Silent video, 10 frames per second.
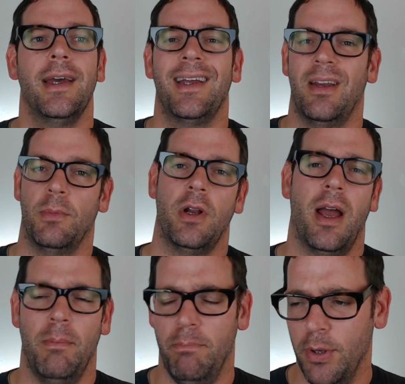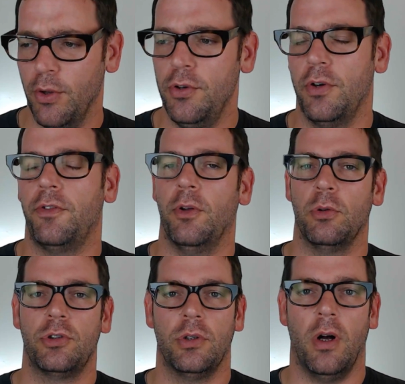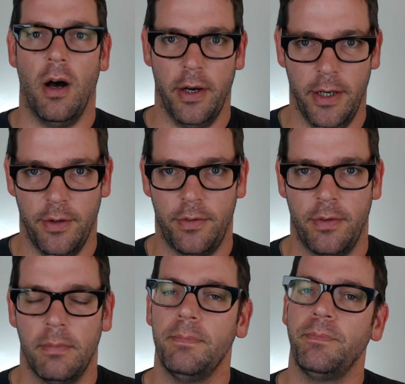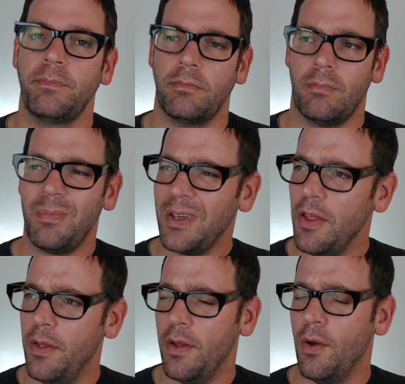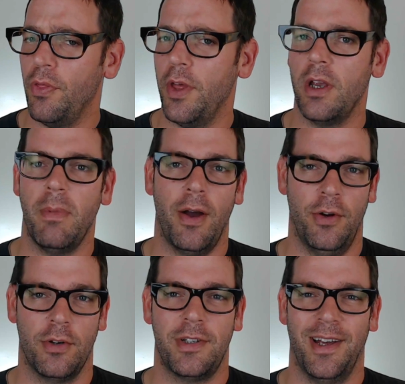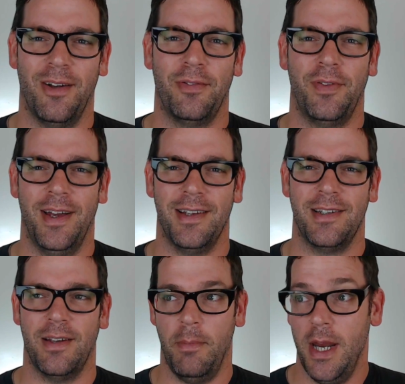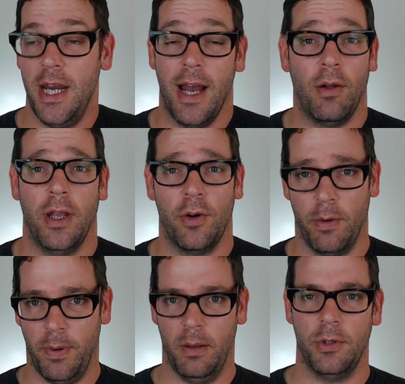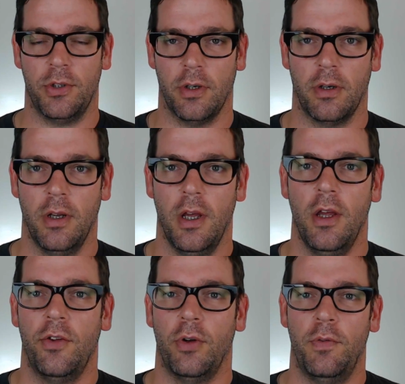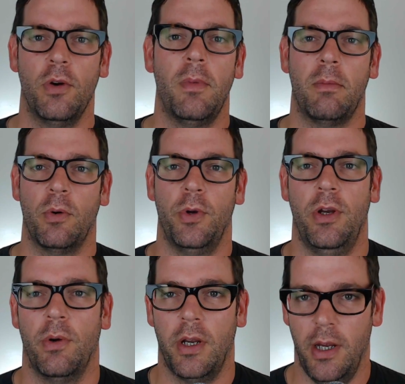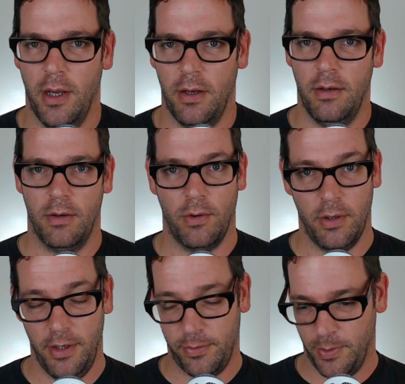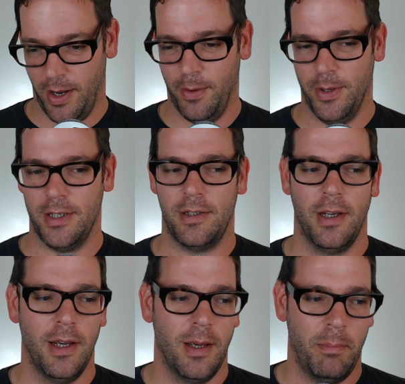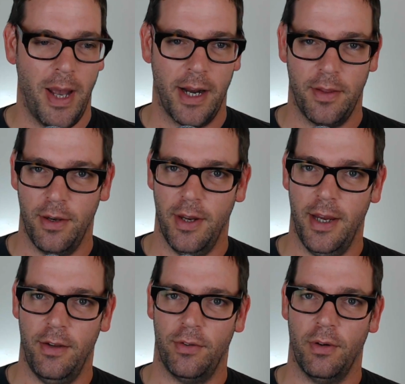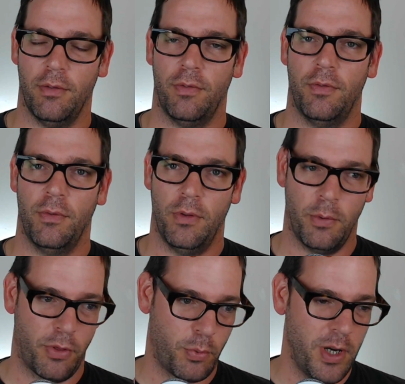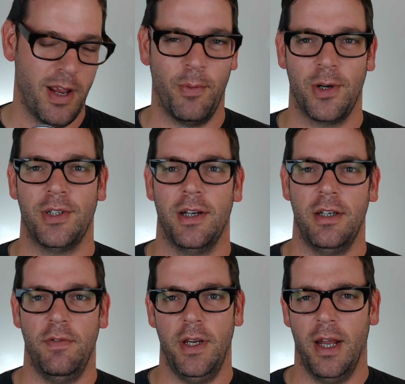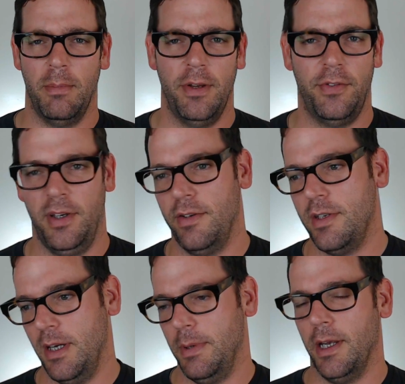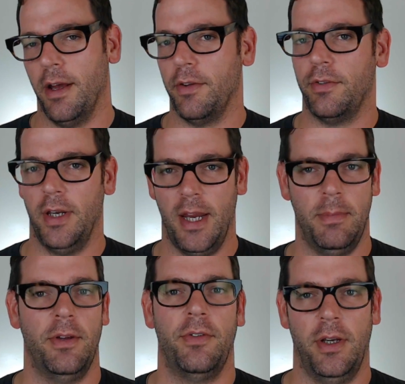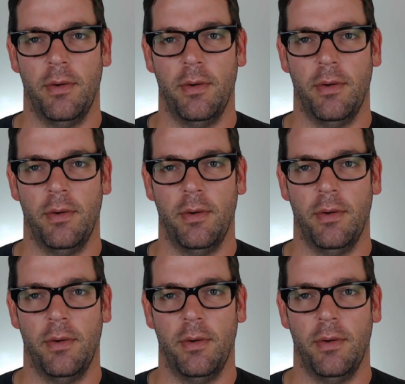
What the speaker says: Number 9, build your social audience. Think about yourself as a media outlet or a publisher. So if you remember when you were a kid, or at least when I was, back in the days of, there were 3 networks on TV, NBC, CBS, and ABC,